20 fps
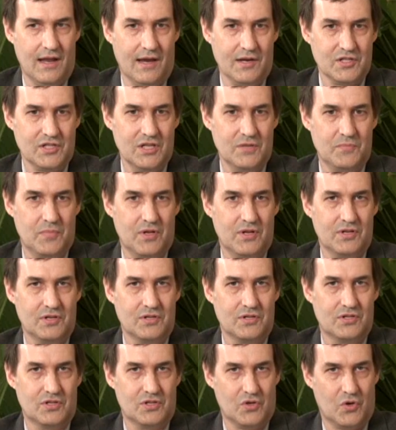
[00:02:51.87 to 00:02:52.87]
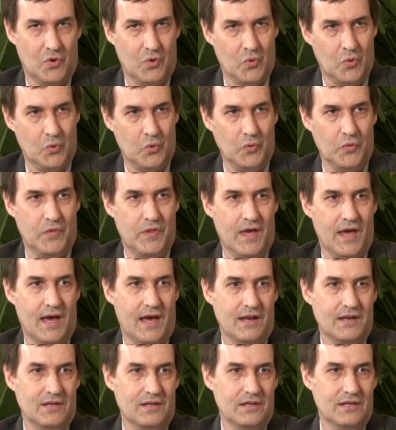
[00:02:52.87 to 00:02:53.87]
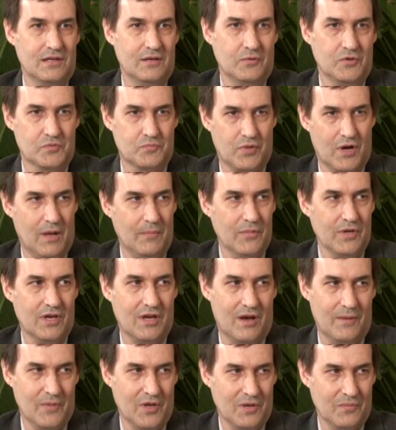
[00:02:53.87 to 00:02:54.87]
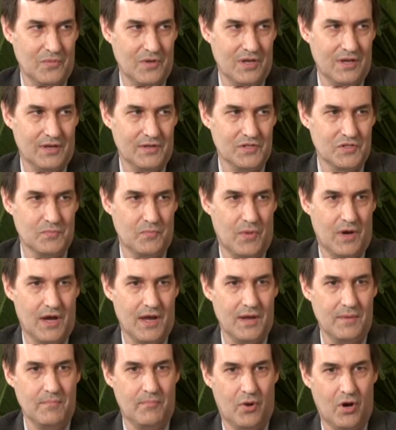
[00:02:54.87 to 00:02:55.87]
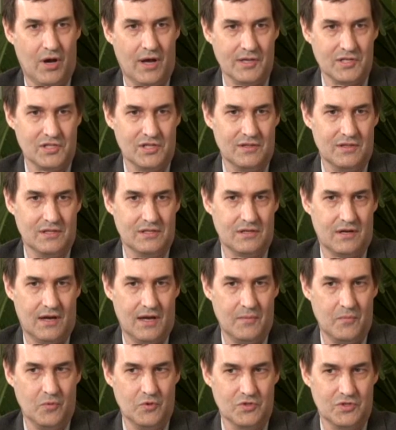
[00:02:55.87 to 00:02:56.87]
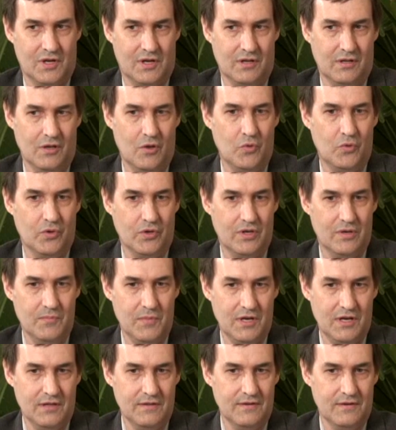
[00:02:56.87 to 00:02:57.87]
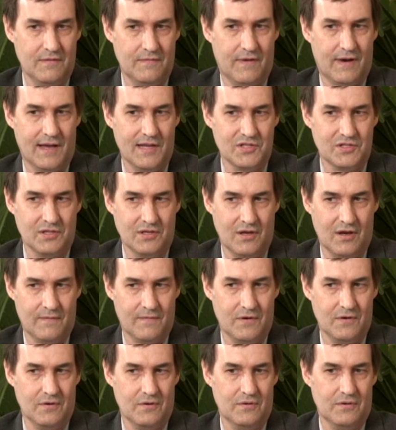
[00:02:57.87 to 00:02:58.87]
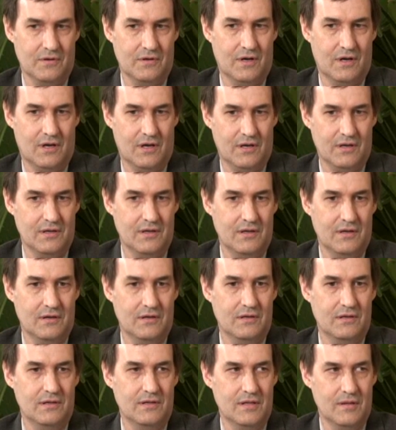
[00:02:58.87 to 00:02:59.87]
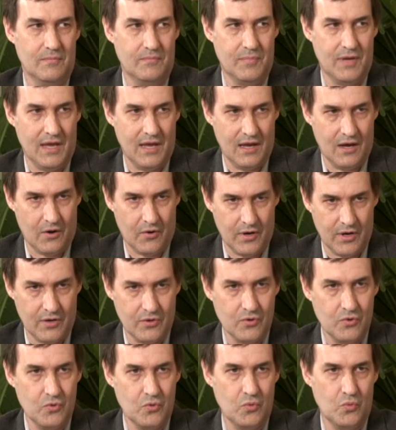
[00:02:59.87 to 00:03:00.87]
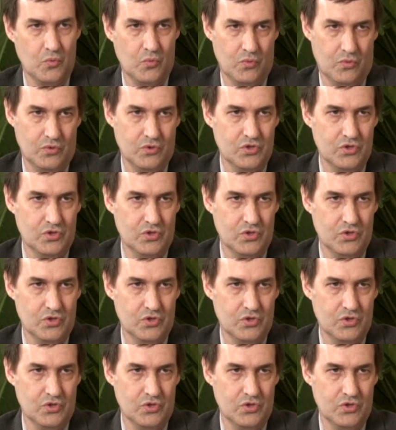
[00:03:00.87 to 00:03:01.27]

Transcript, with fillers: I'd actually been told that it was probably coming, because my boss at the time was on a local committee that advised the governor in the Bay Area who